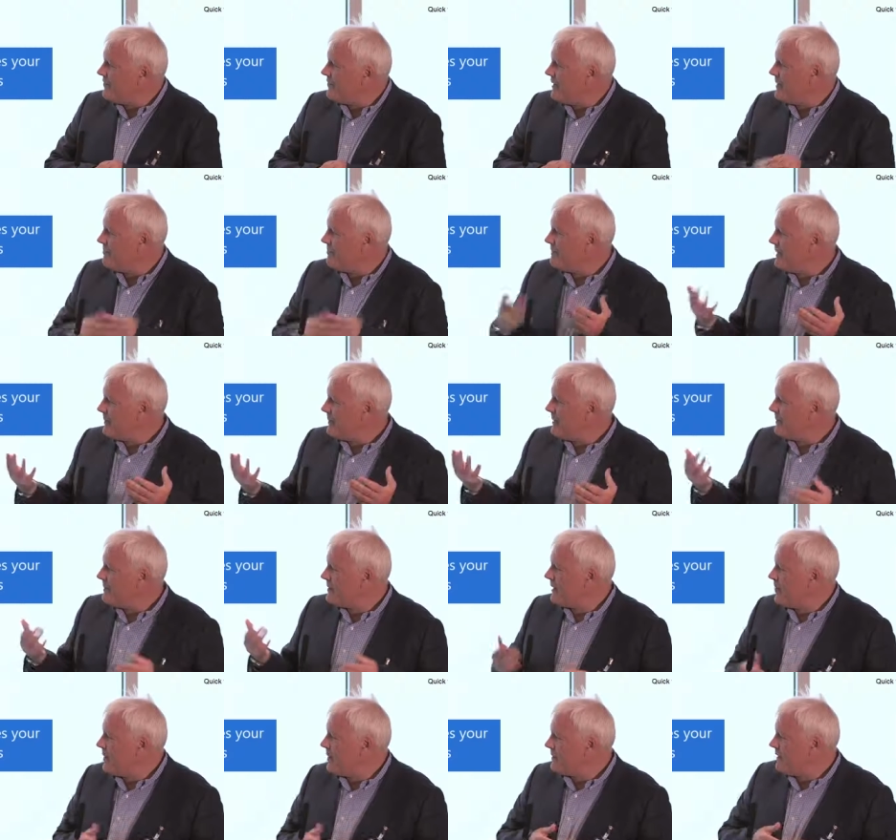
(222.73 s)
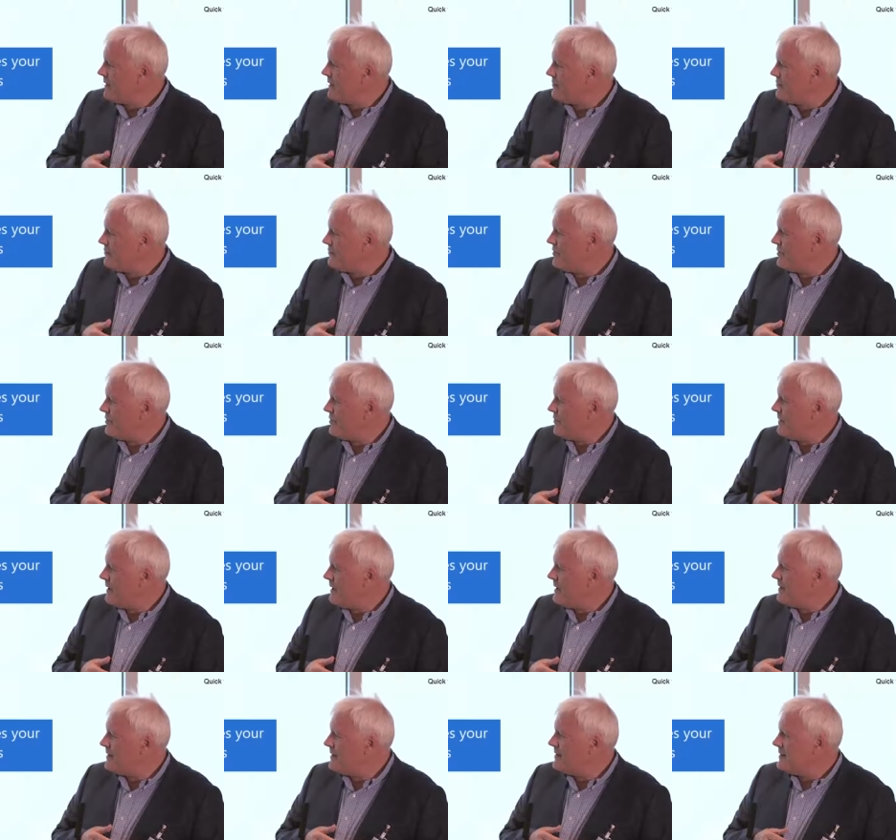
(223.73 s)
I won't go through
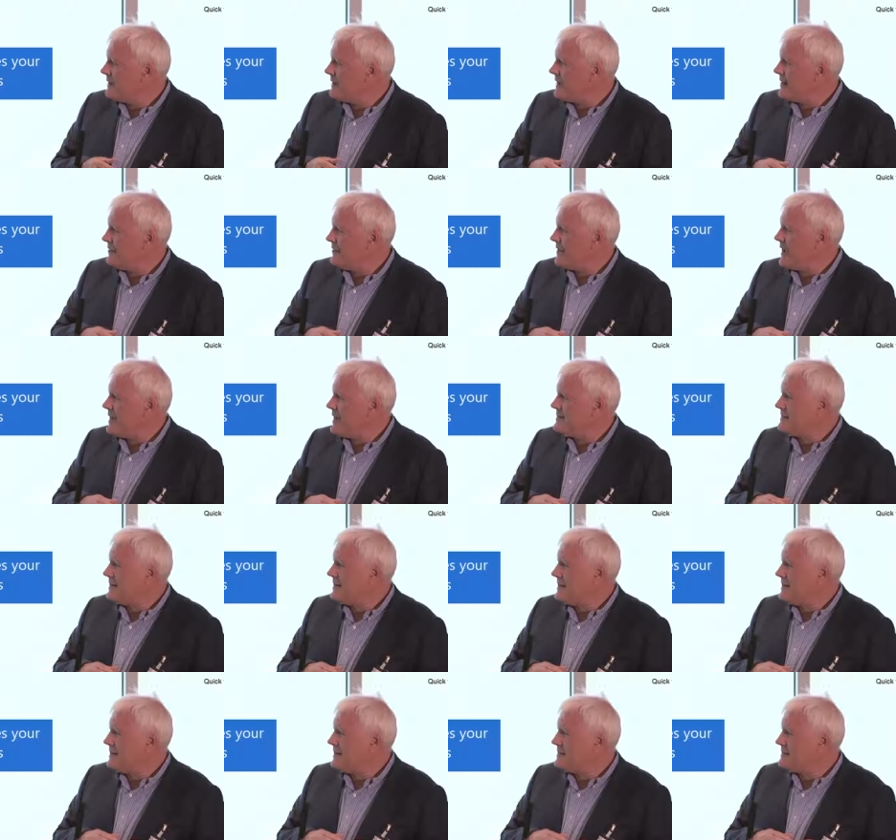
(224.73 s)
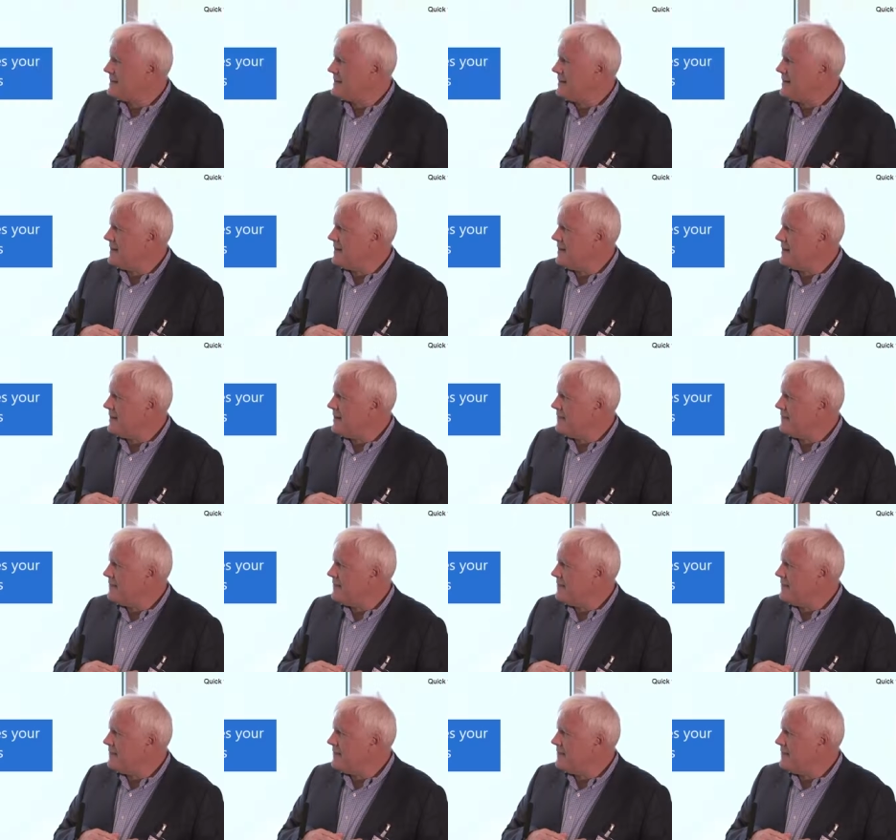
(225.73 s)
the kind of case studies in